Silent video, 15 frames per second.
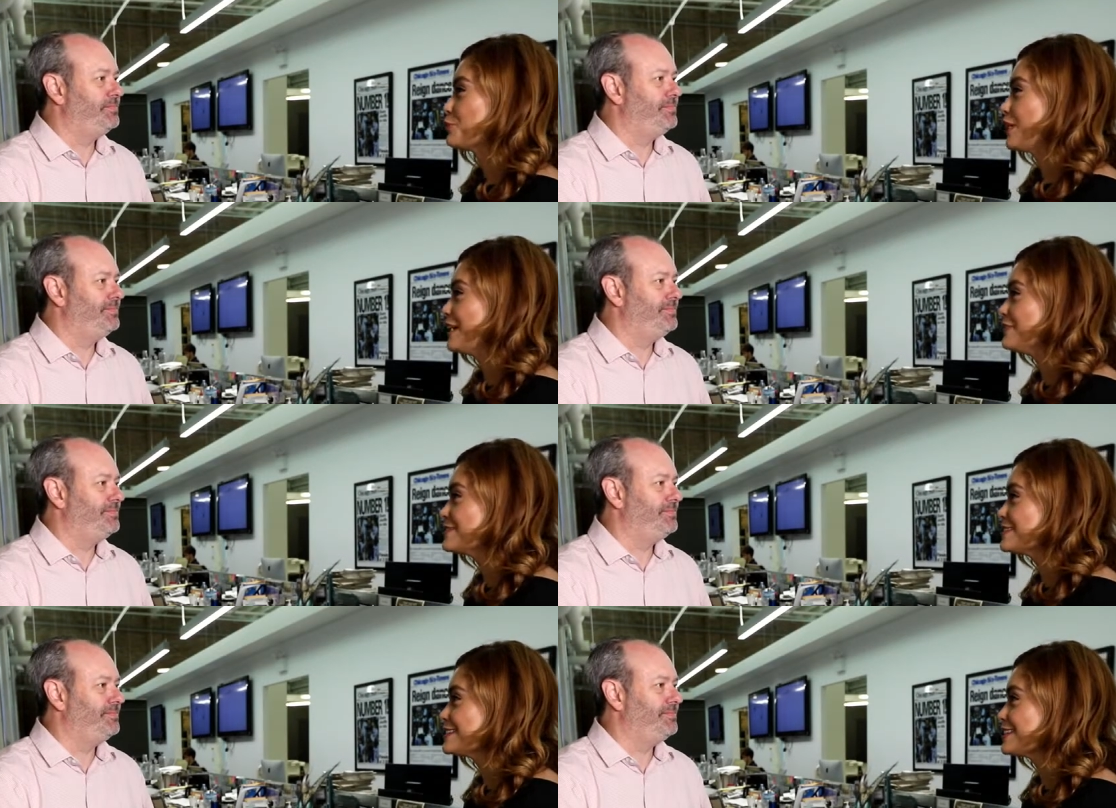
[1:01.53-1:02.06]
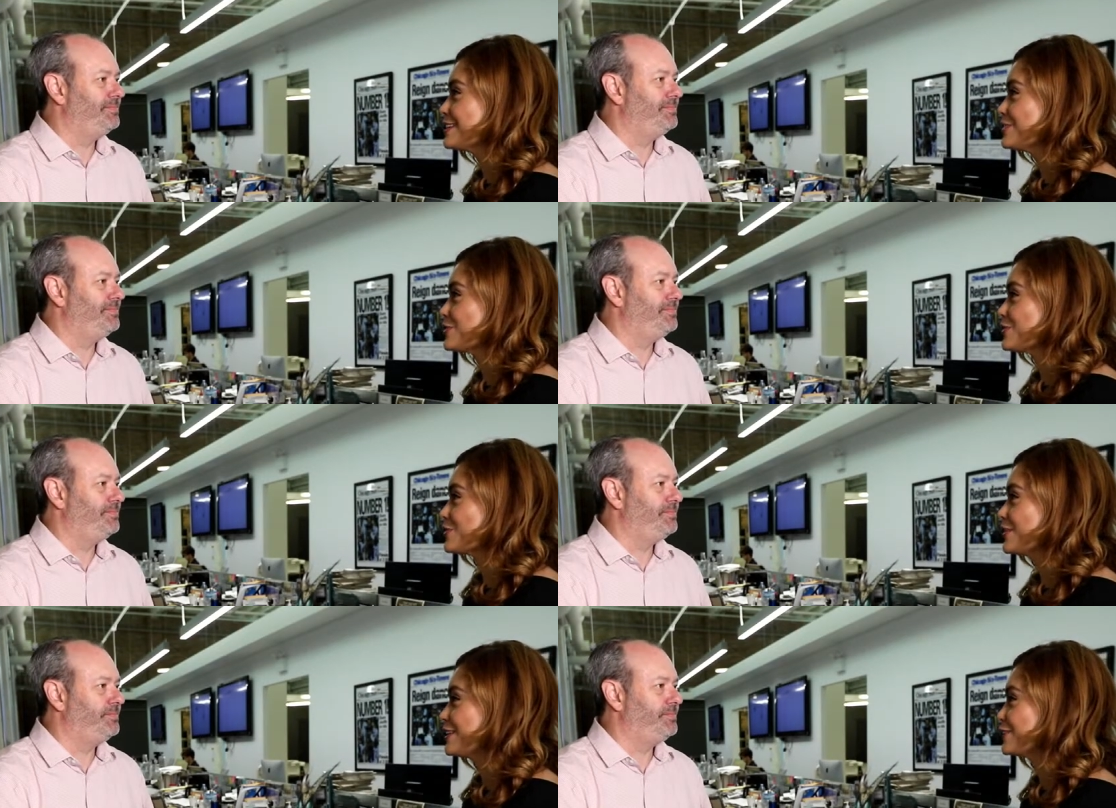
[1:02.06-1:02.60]
Speaker 1: privacy
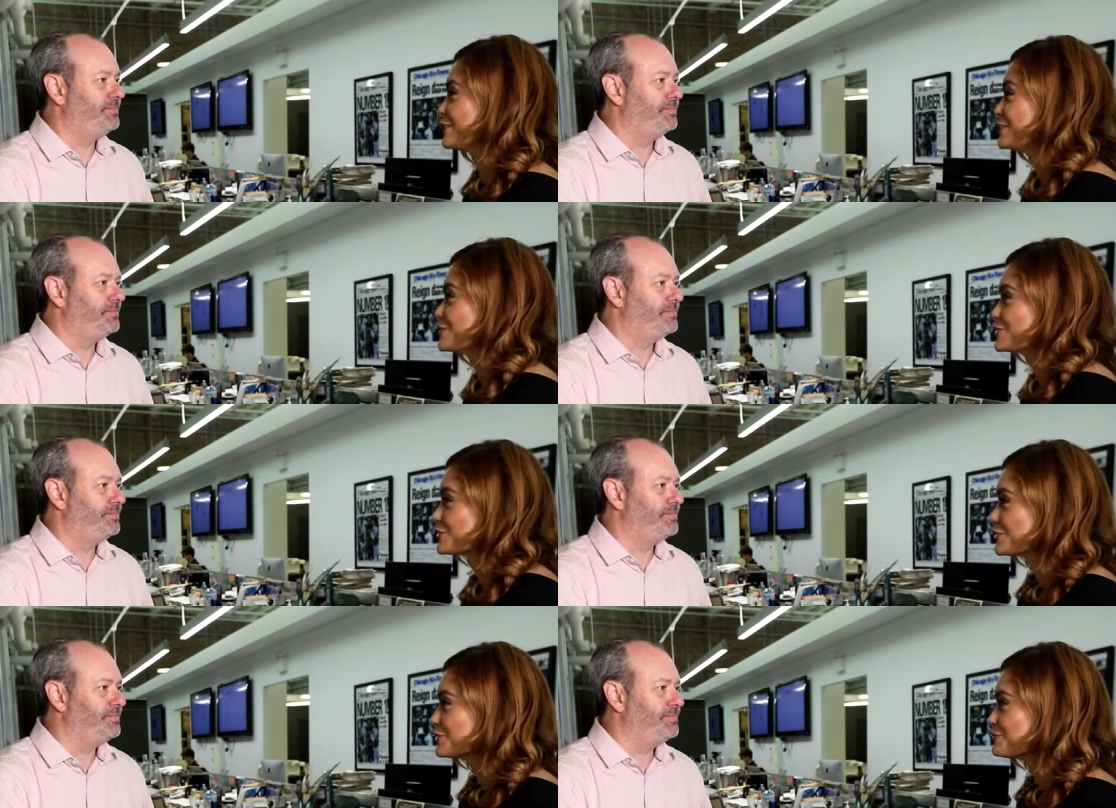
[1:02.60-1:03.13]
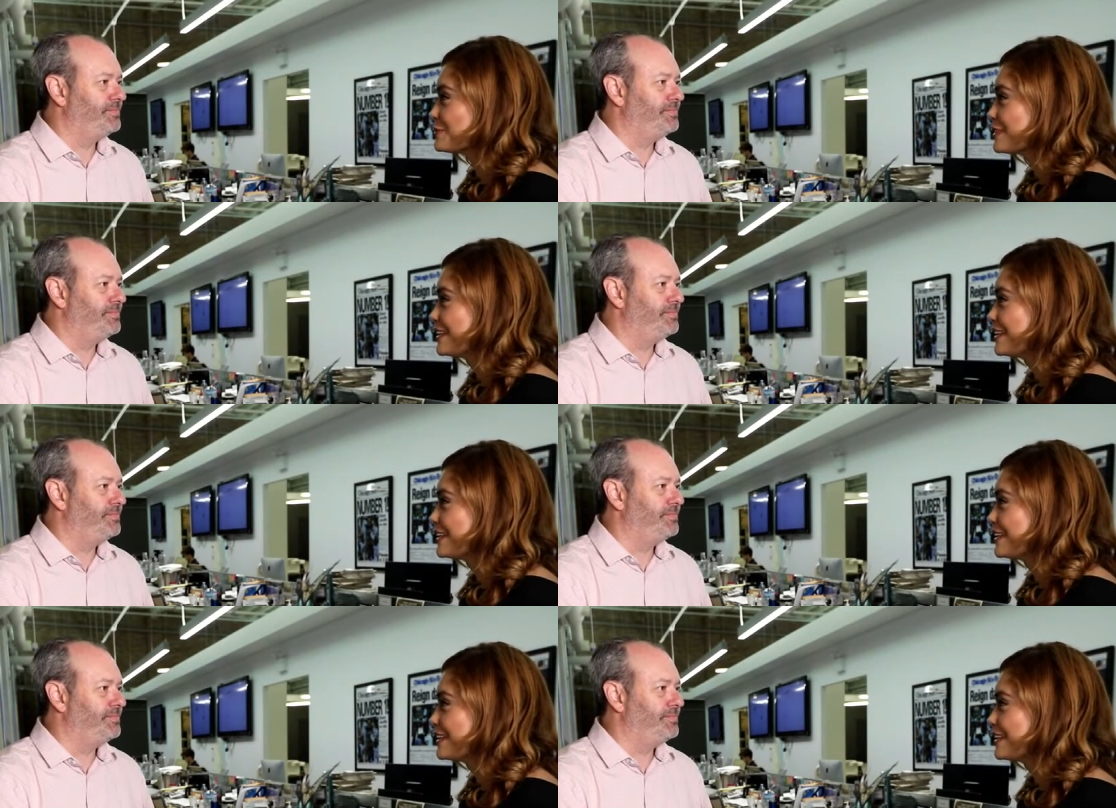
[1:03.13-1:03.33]
or a concern with